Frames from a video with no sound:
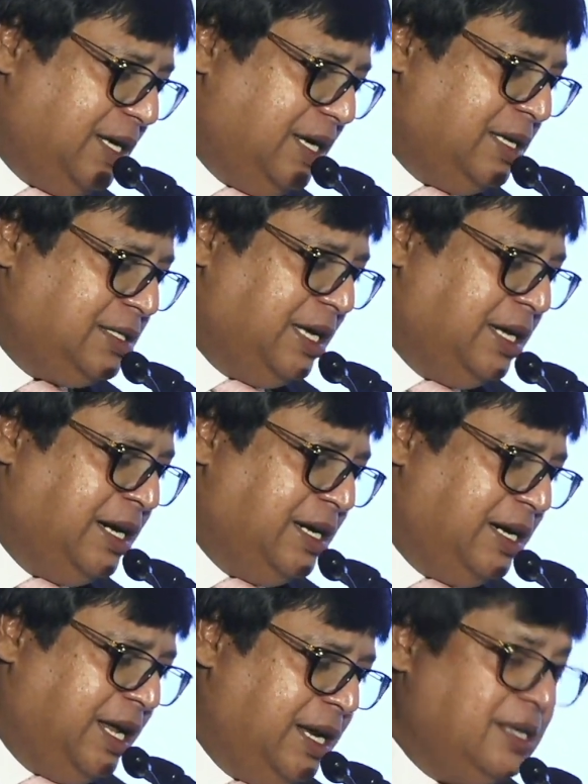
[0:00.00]
is
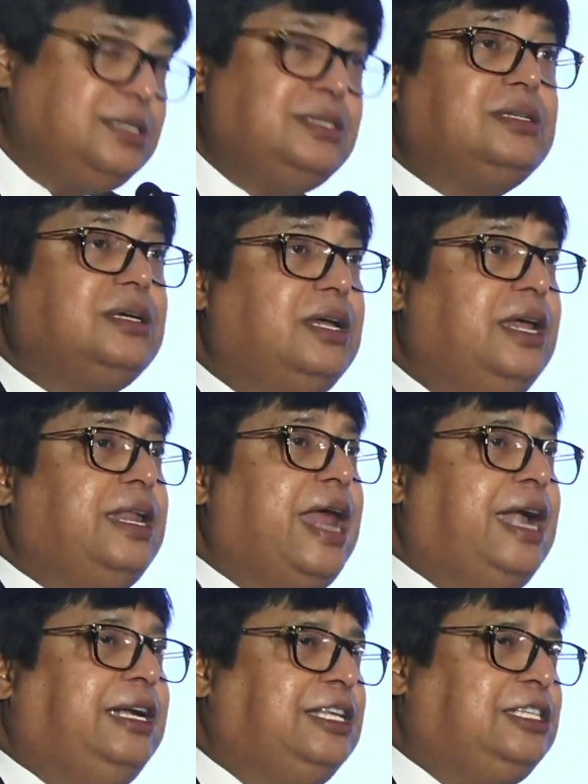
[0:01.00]
in
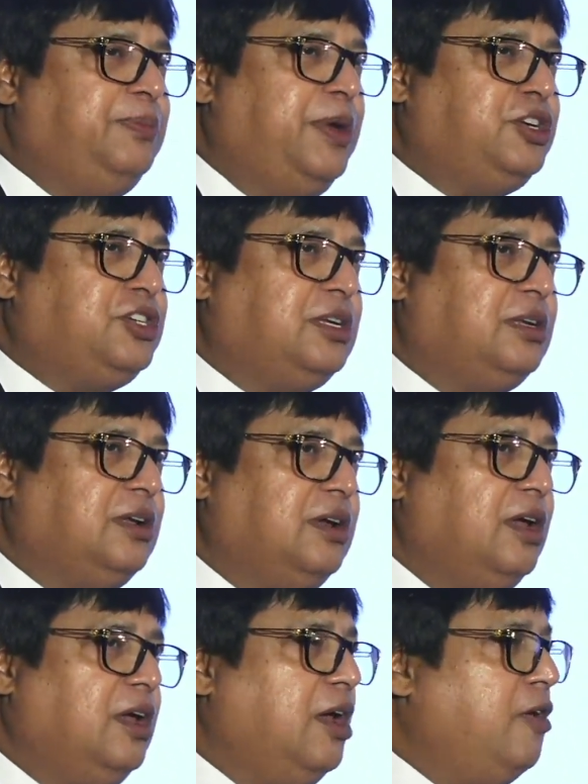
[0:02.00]
anticipation
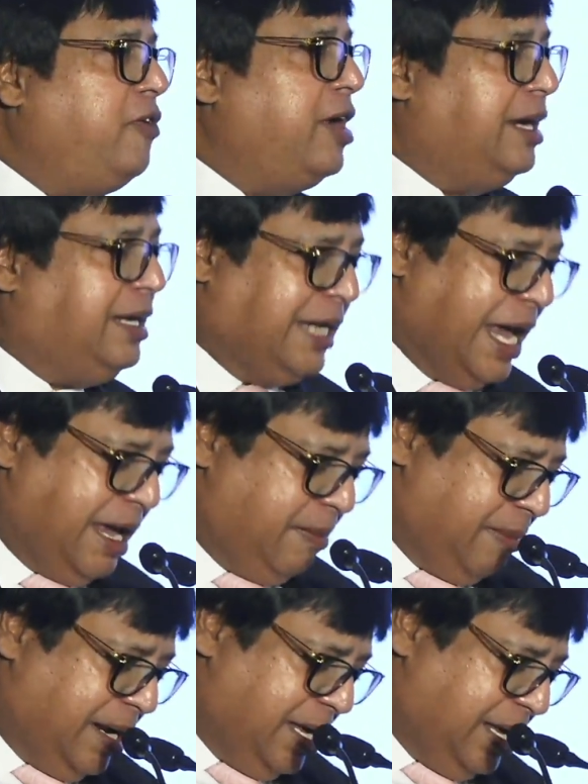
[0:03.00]
for a
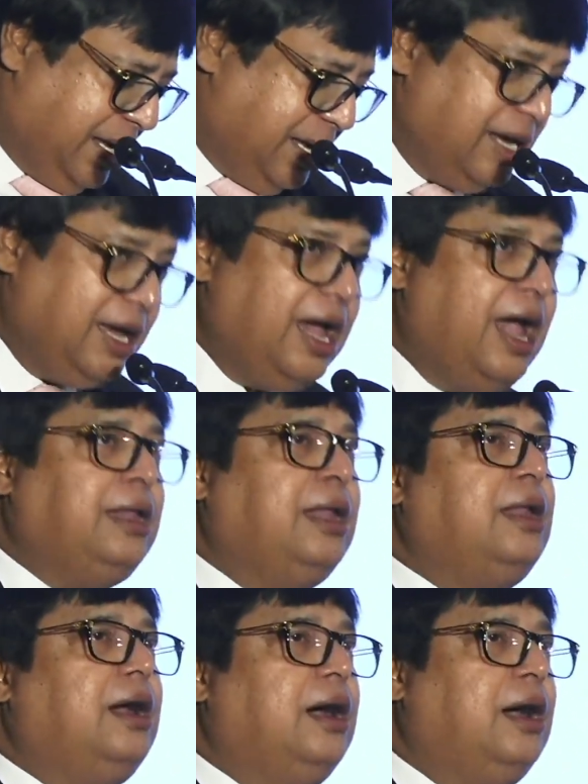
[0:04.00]
timely and
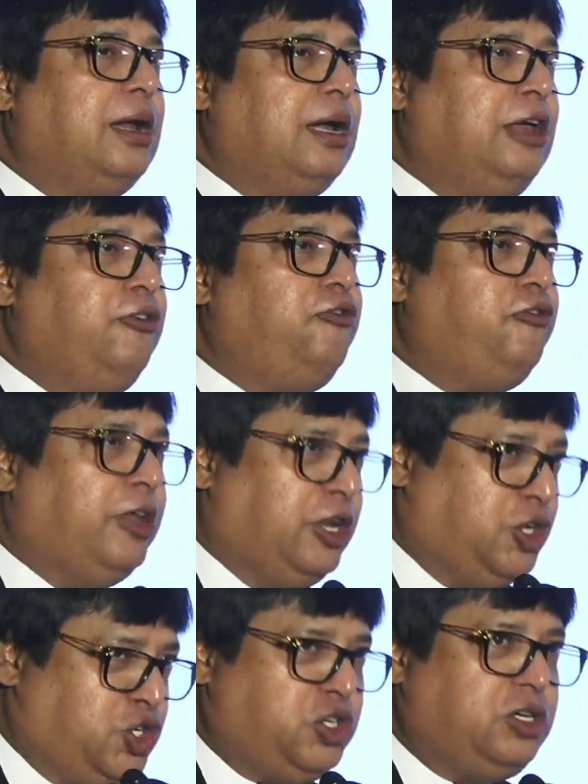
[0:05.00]
an early
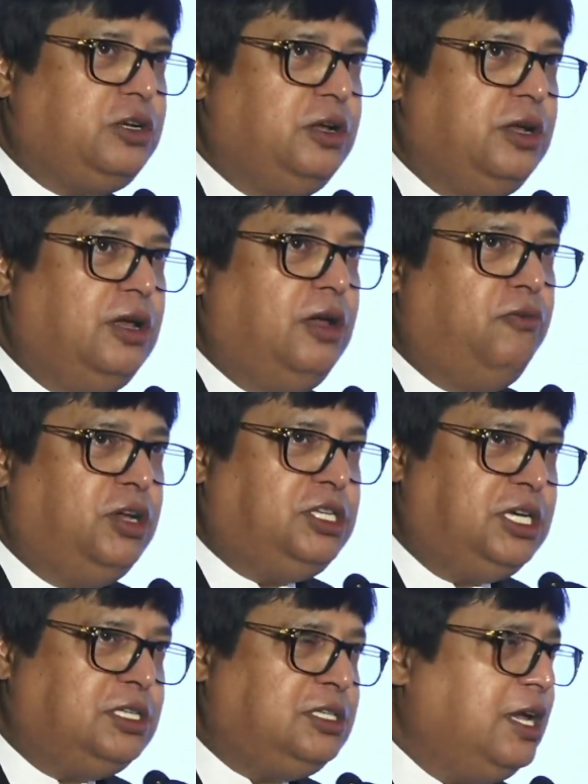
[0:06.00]
finish, which
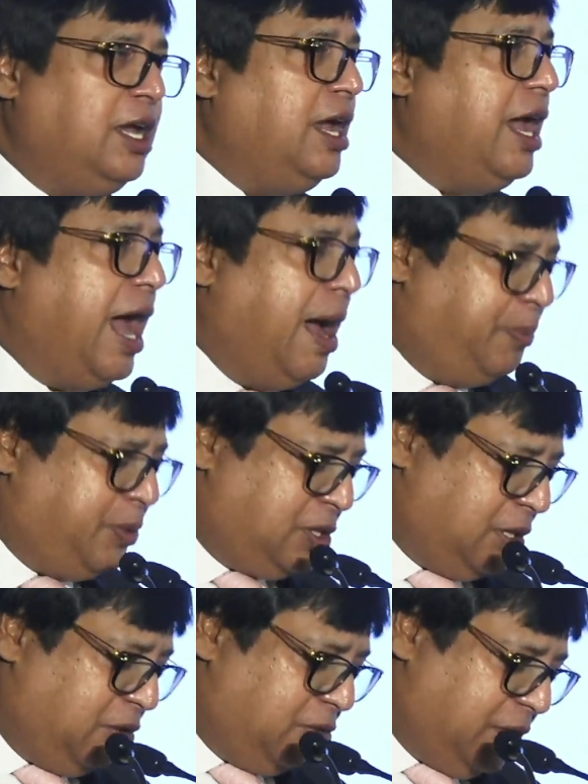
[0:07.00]
is
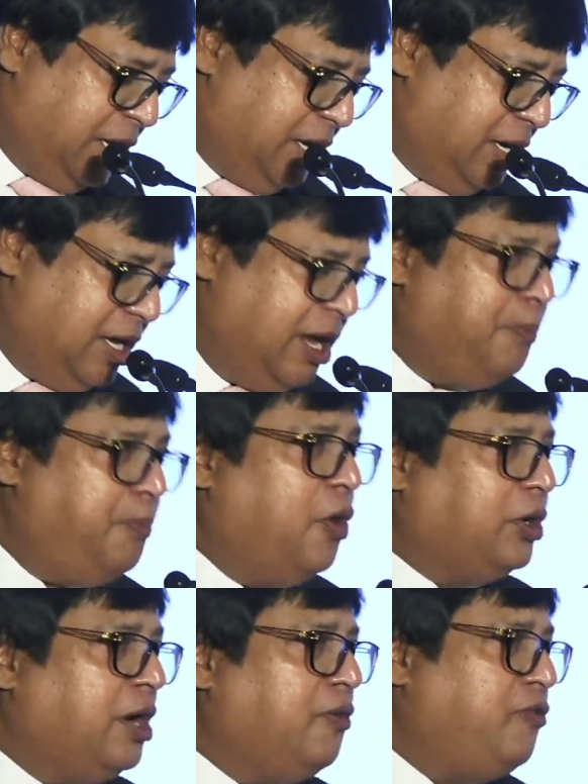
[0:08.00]
absolutely
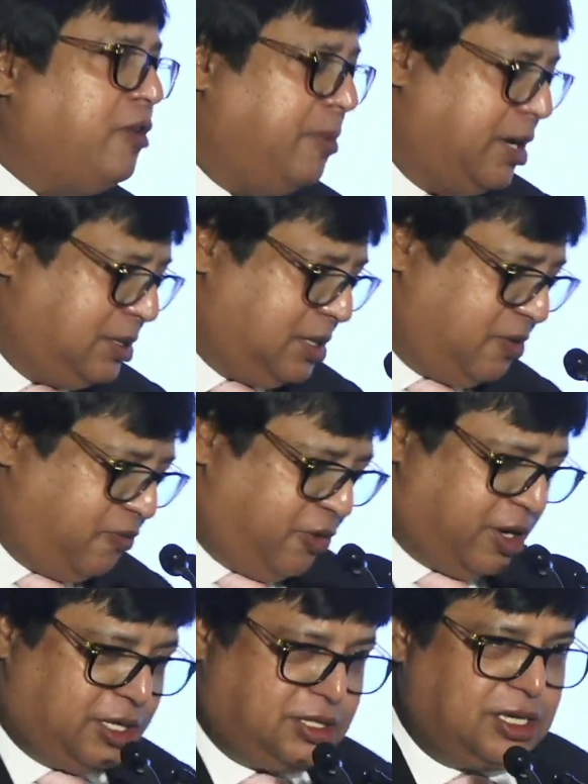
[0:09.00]
important for
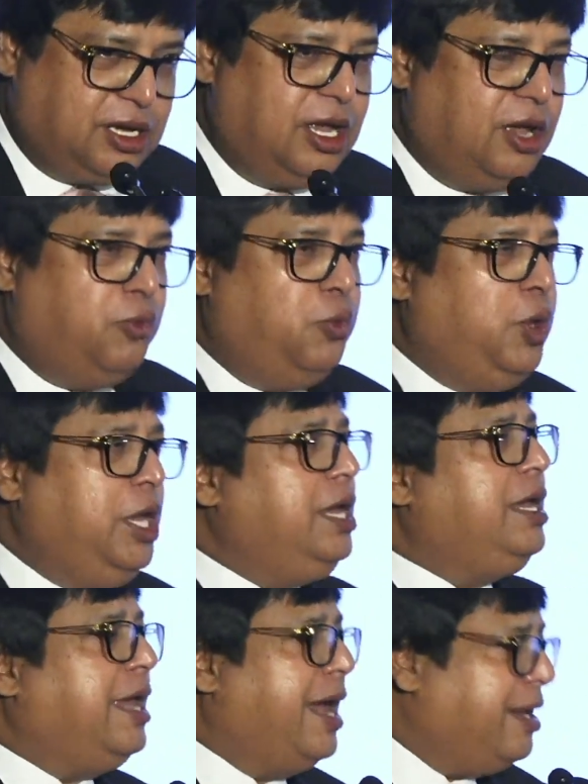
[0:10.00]
us.
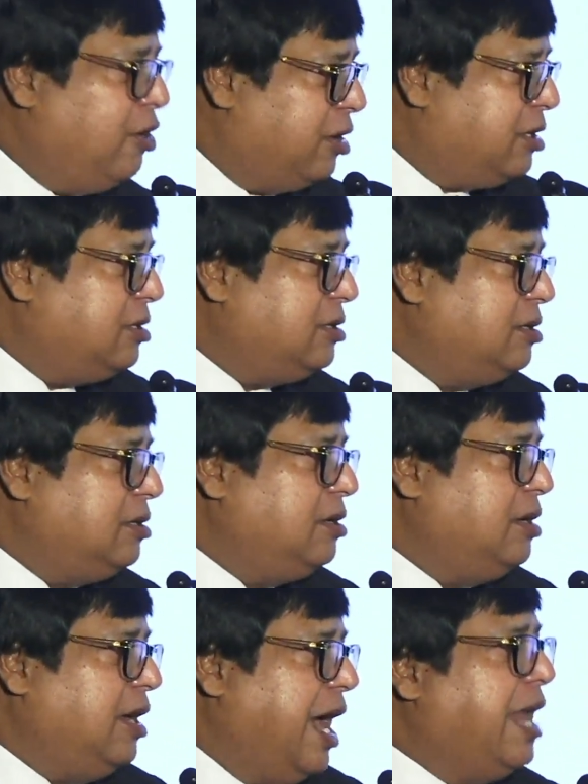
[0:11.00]
We cannot
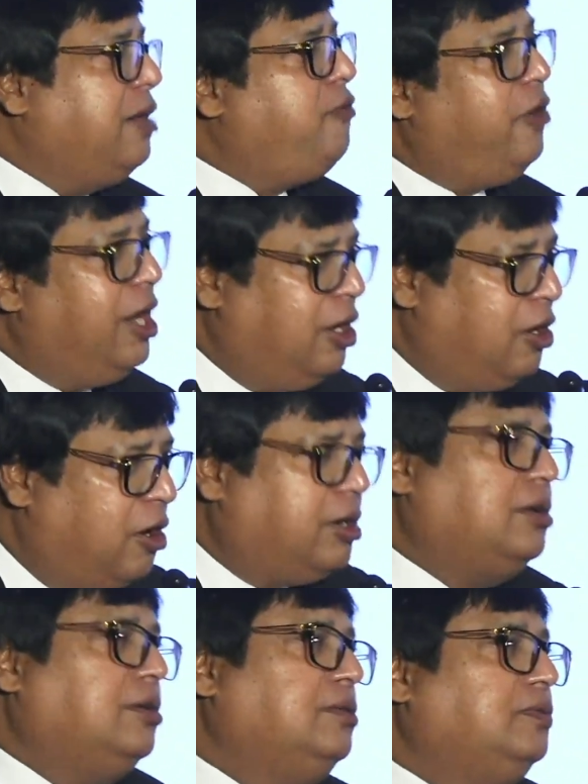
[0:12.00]
and will
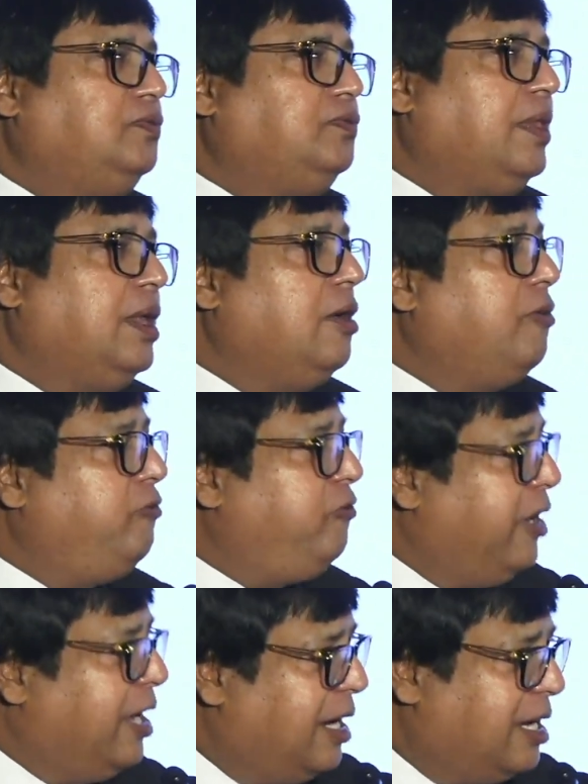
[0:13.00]
not
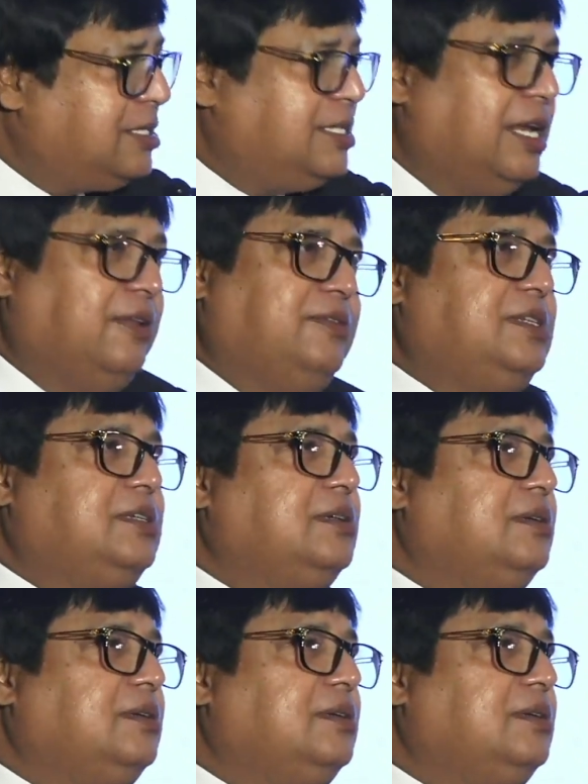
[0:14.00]
fail ourselves.